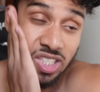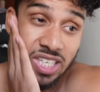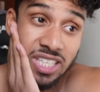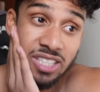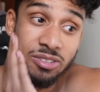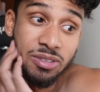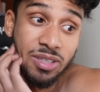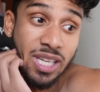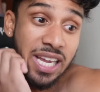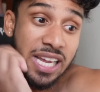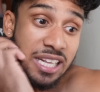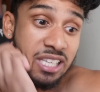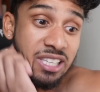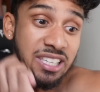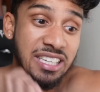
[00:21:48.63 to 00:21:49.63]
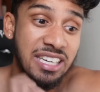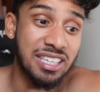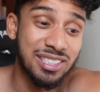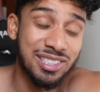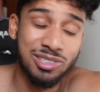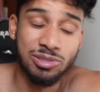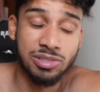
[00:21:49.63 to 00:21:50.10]
I like doing that, and then I'll
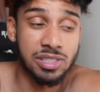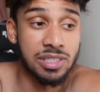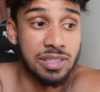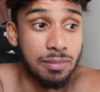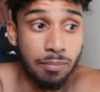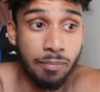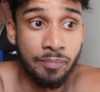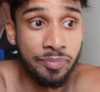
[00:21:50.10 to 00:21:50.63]
just go sleep.